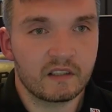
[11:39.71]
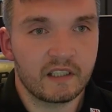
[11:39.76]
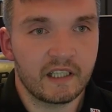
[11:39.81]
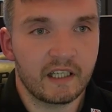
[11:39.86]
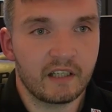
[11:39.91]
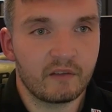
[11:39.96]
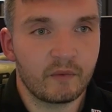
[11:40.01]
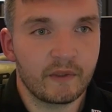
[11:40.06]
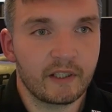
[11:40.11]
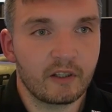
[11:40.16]

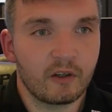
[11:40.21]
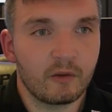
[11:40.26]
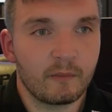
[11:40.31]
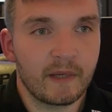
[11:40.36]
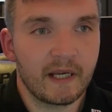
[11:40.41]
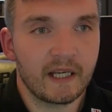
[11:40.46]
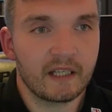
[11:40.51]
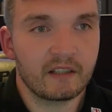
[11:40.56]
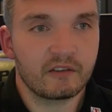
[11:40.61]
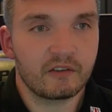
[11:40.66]
now if we go
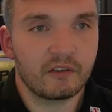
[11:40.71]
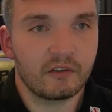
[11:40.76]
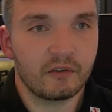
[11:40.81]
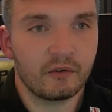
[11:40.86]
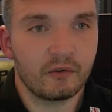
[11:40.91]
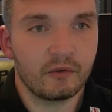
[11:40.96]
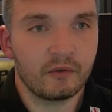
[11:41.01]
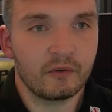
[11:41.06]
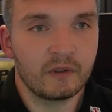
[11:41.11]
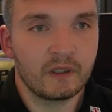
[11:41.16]
back
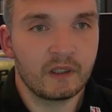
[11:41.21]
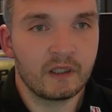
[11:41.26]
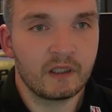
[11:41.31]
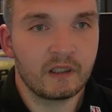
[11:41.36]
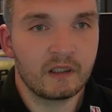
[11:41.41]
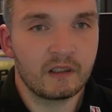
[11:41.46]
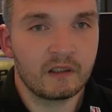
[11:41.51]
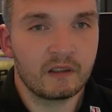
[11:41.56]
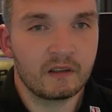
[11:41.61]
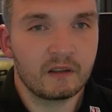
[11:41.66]
to
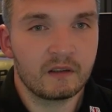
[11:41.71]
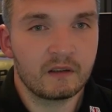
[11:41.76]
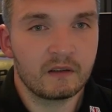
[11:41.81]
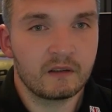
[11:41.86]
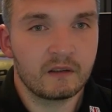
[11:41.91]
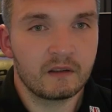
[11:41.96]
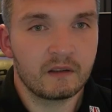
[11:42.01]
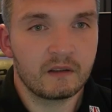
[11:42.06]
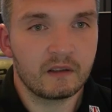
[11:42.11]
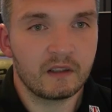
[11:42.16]

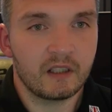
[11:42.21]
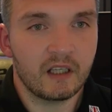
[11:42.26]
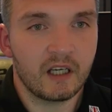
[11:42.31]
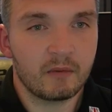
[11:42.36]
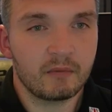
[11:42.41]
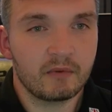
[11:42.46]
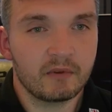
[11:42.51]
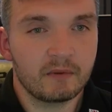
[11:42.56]
the hub,